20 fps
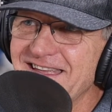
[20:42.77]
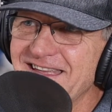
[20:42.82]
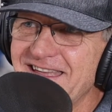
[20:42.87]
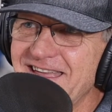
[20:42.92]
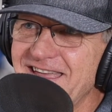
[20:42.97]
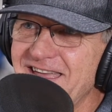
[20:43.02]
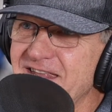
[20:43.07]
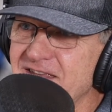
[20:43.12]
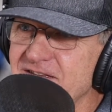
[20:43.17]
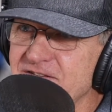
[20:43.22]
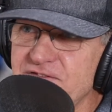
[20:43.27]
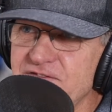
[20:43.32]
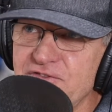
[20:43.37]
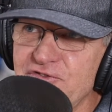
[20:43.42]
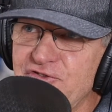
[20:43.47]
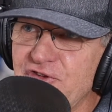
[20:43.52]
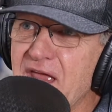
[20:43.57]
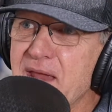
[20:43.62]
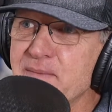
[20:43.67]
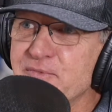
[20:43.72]
And as
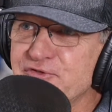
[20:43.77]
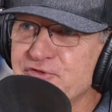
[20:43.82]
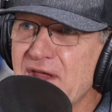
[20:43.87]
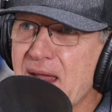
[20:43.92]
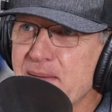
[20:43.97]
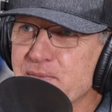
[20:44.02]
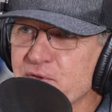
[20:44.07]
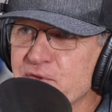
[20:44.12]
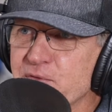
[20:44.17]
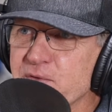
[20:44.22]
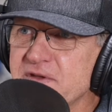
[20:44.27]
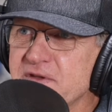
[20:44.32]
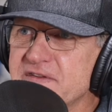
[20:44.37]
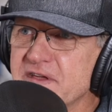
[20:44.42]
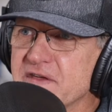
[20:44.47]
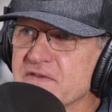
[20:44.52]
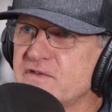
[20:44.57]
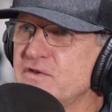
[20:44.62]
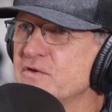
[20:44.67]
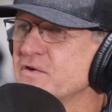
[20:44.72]
James chapter 3
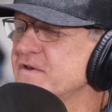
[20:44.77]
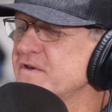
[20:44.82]
tells you,